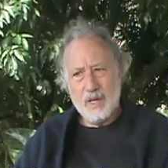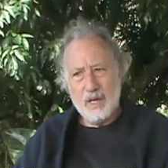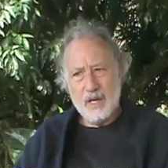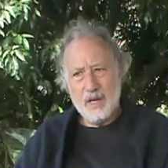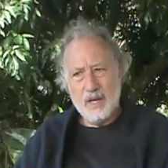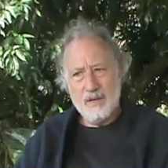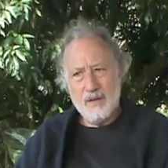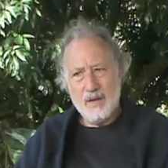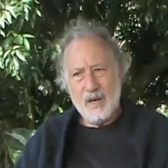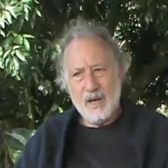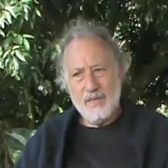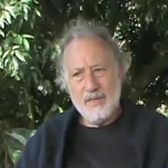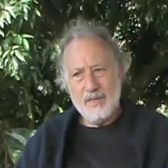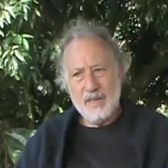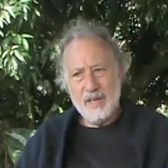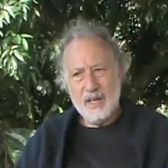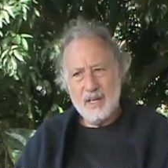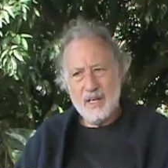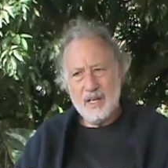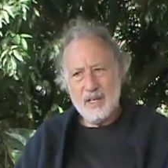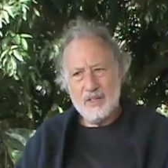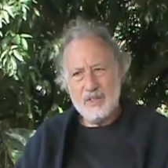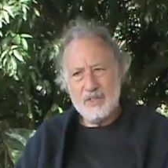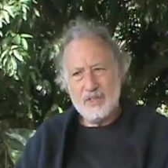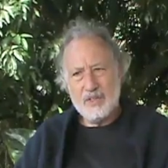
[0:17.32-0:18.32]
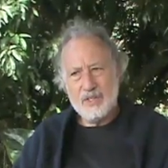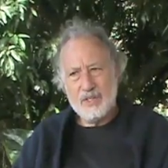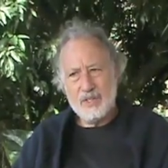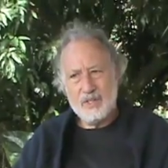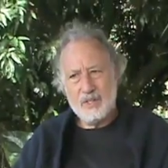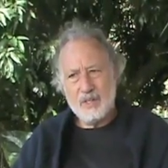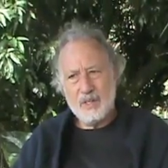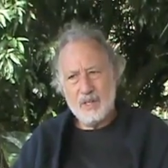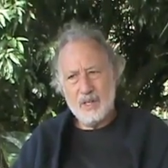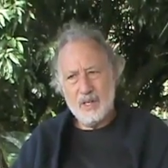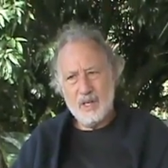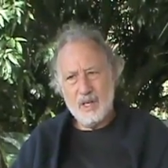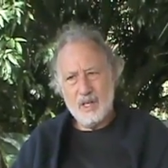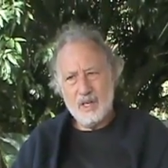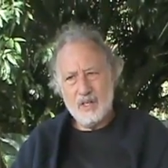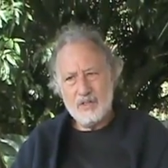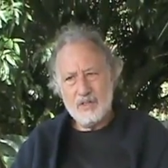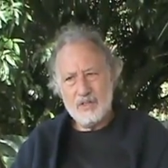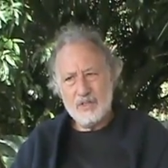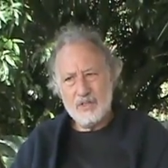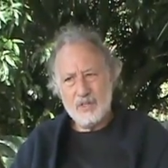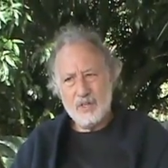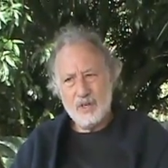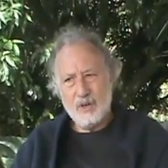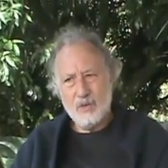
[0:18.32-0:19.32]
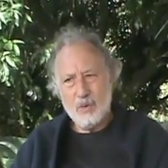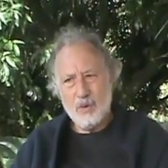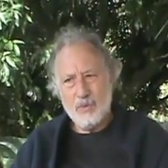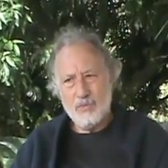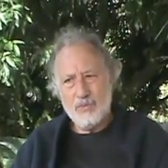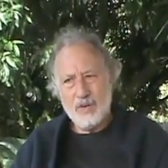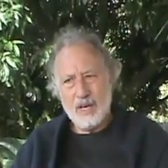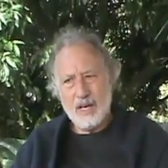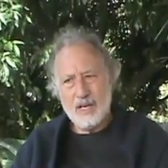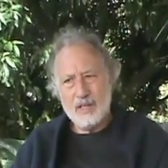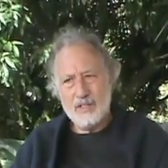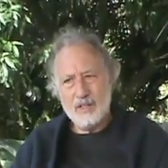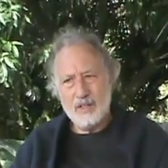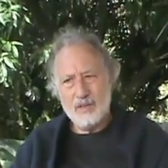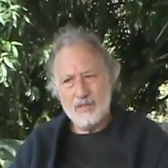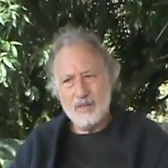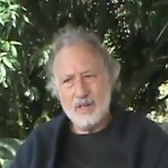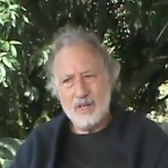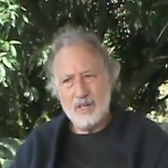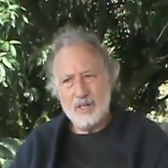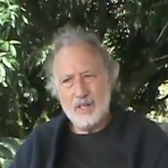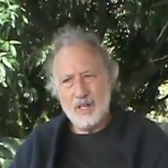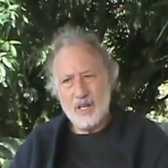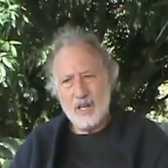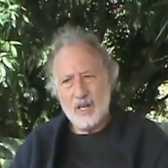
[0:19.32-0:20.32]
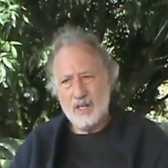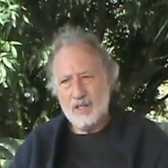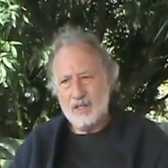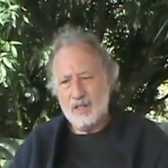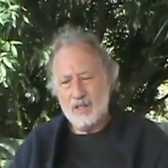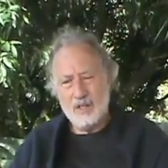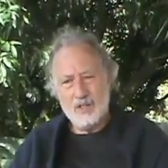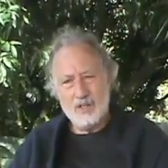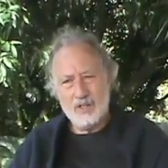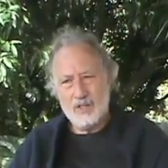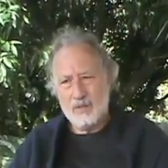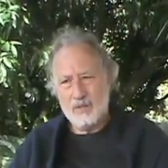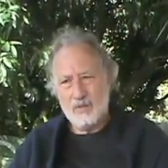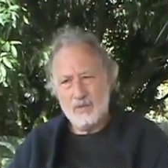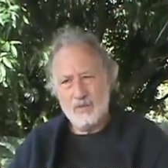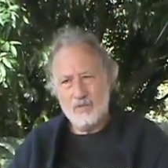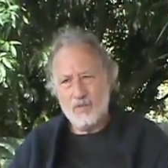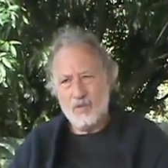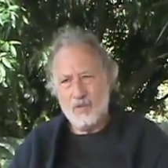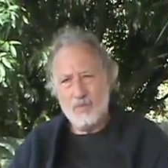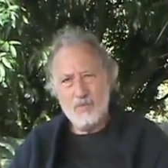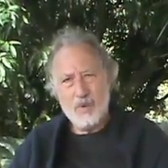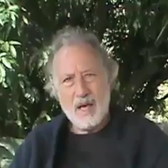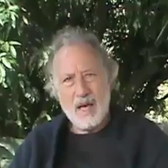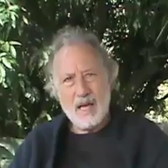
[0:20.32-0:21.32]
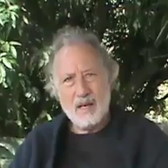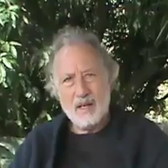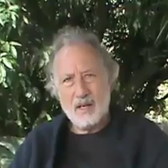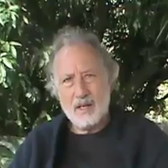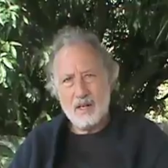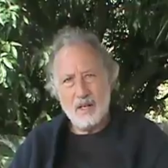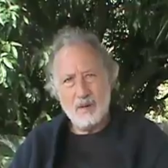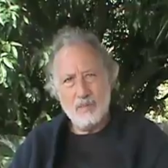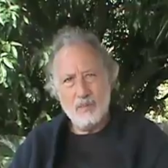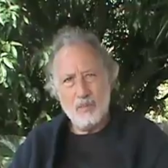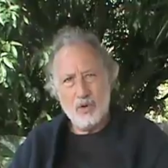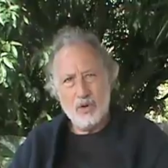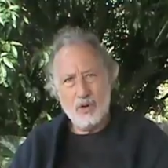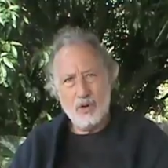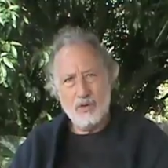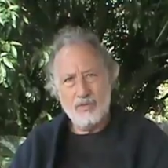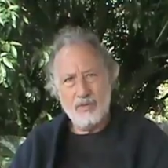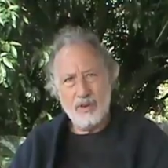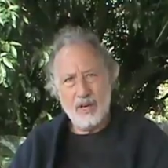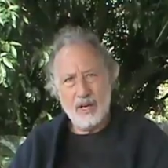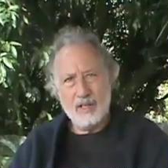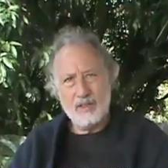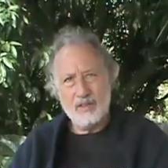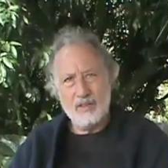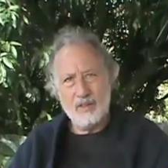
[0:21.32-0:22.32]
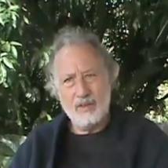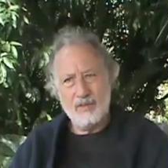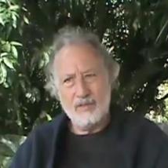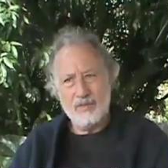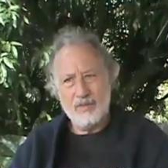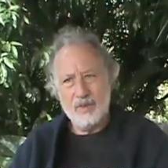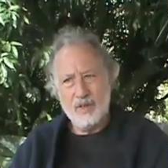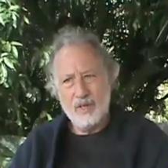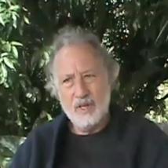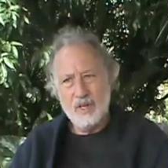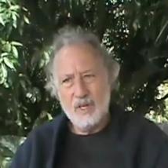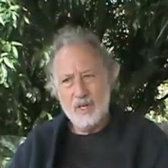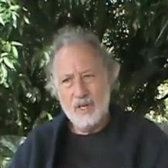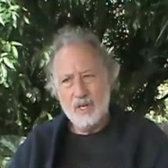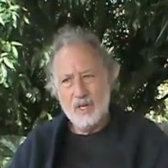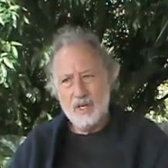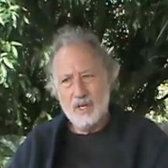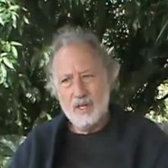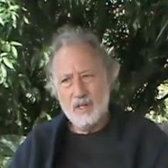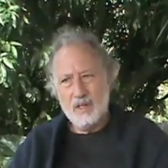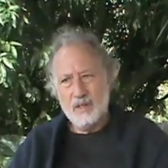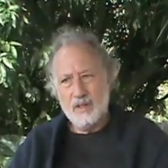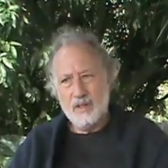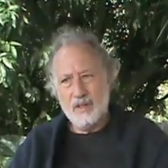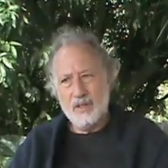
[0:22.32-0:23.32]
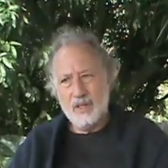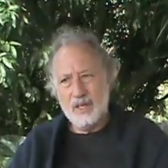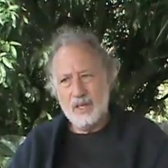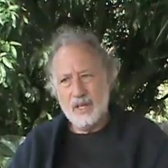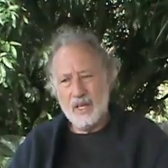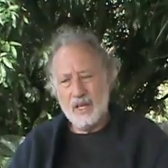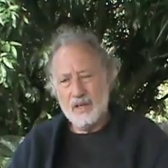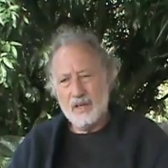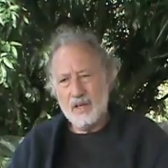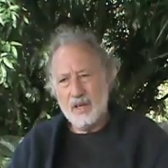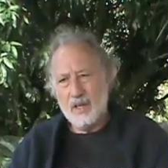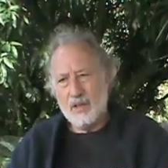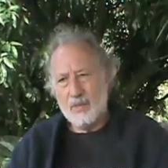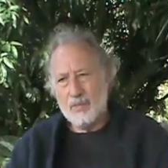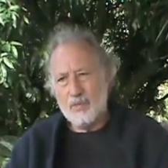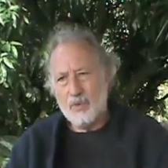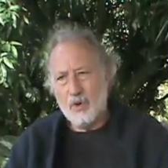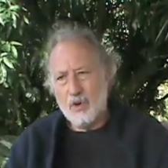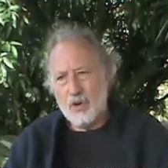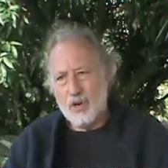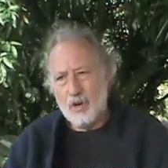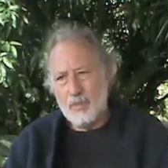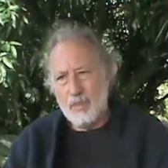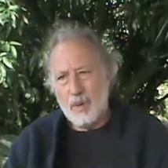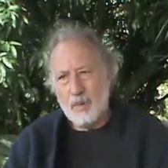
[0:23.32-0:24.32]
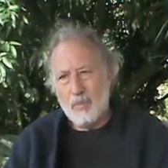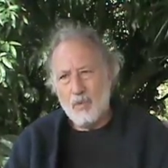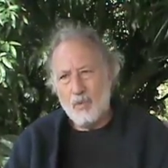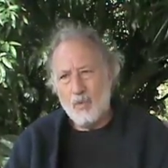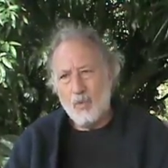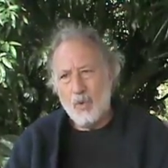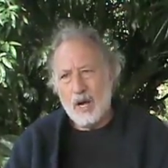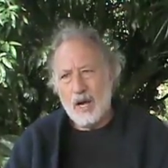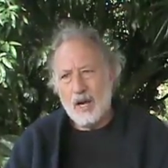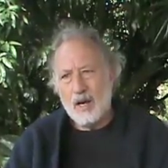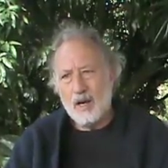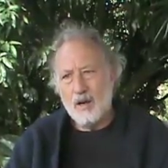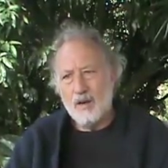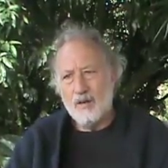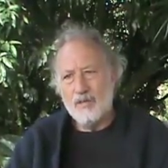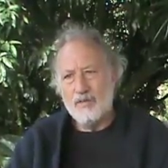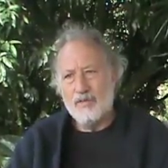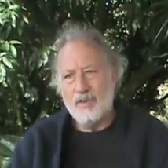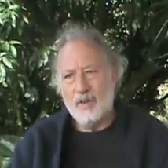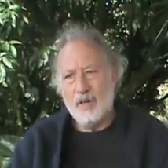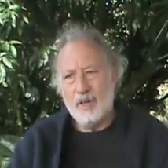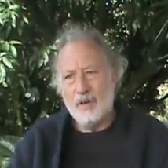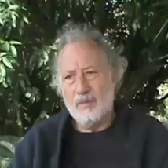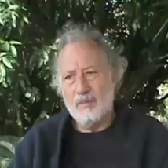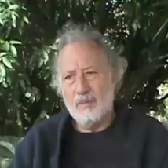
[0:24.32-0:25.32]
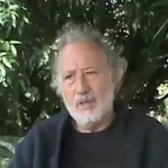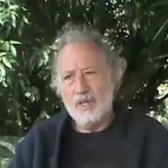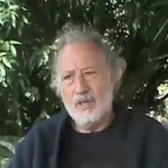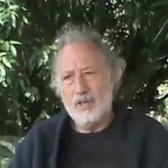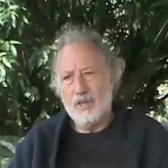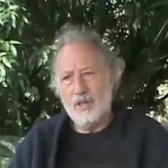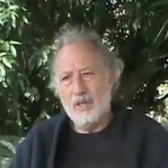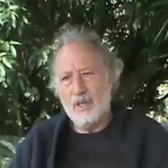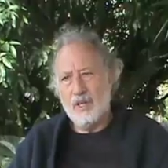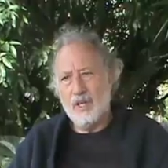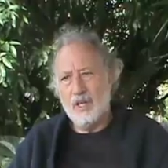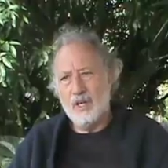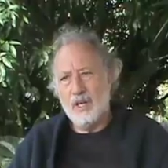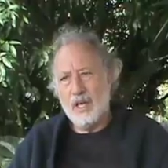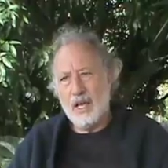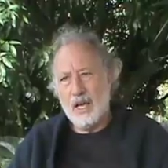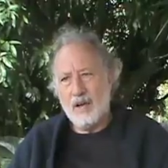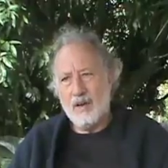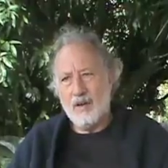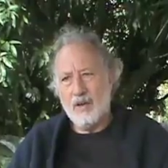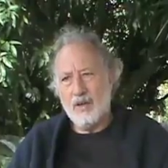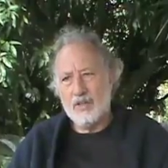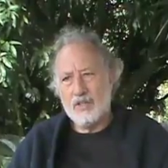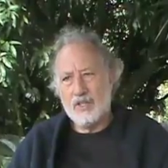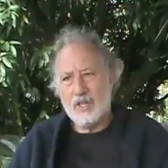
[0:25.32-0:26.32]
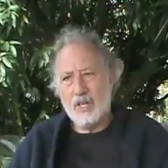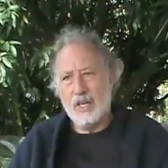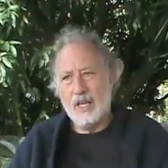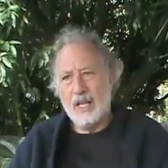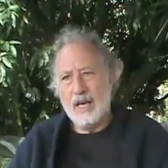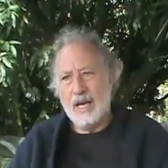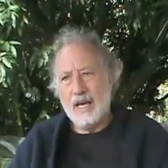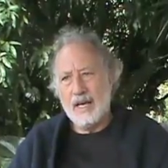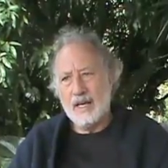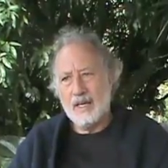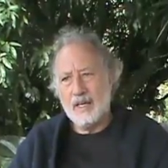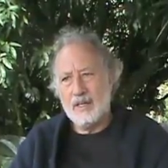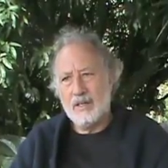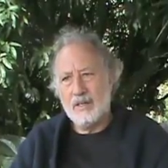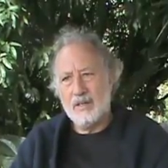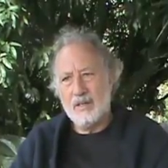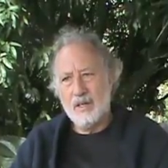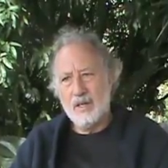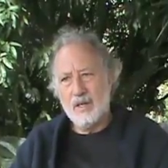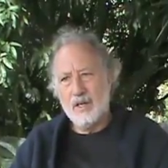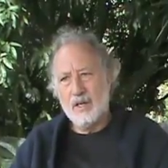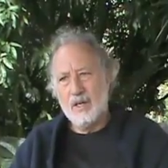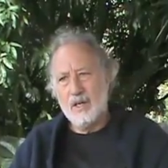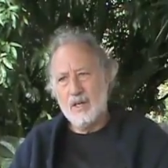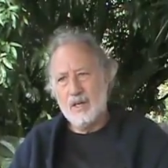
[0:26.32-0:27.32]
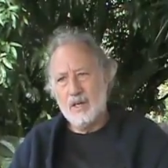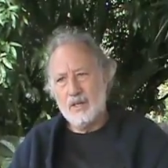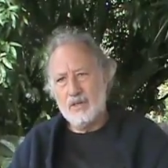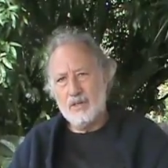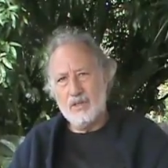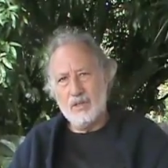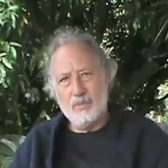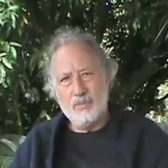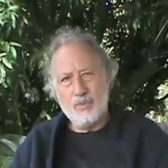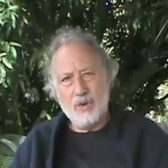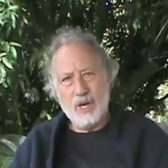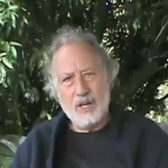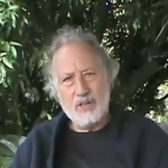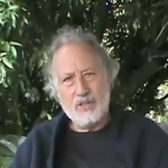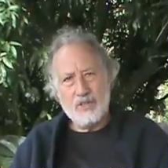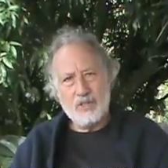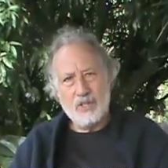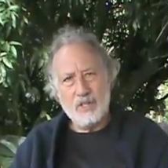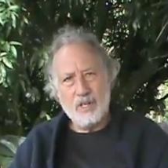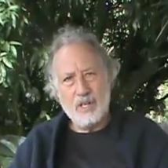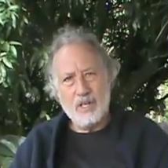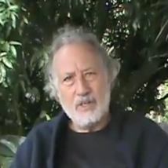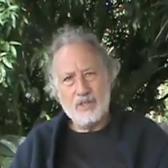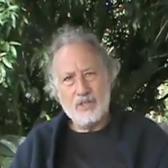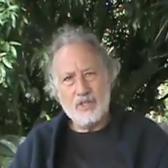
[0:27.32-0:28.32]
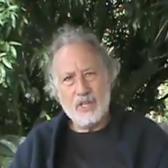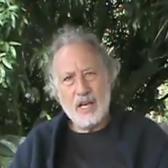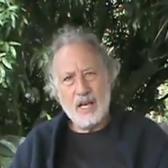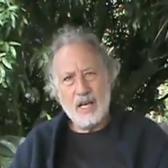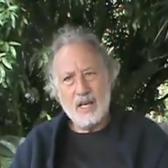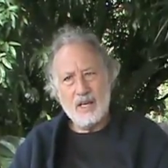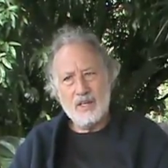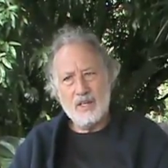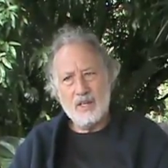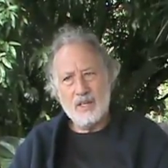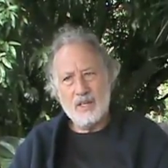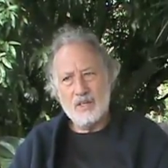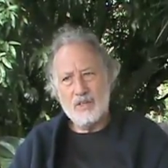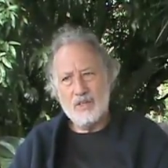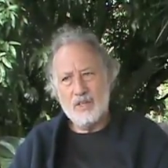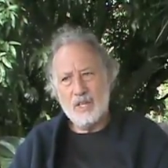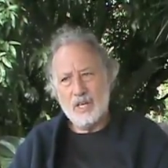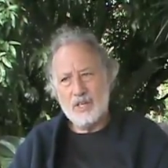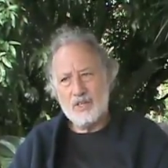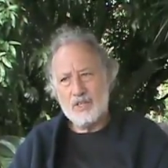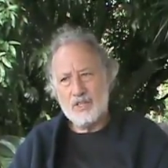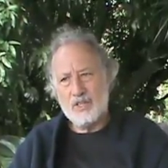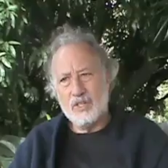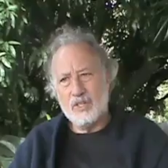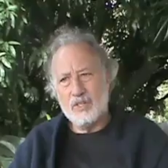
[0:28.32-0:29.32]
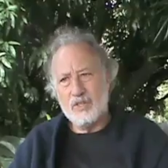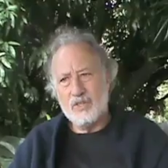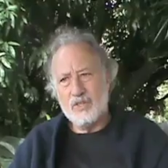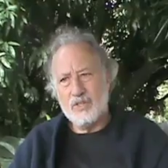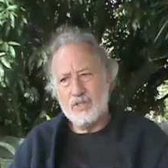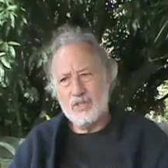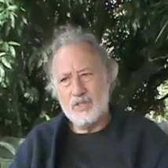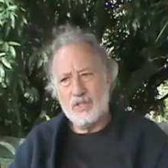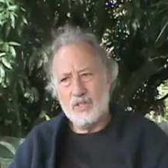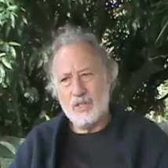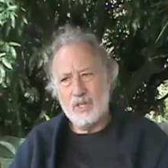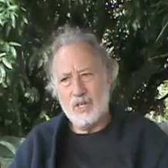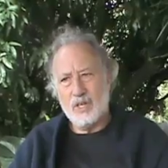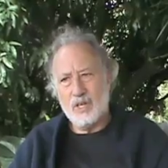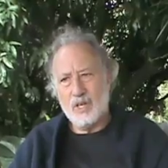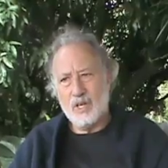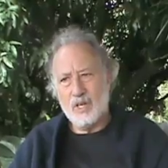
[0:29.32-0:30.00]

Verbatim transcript: I think it's so effective, and it is dramatically more effective than any other program I'm aware of in areas like depression, anxiety, addictions,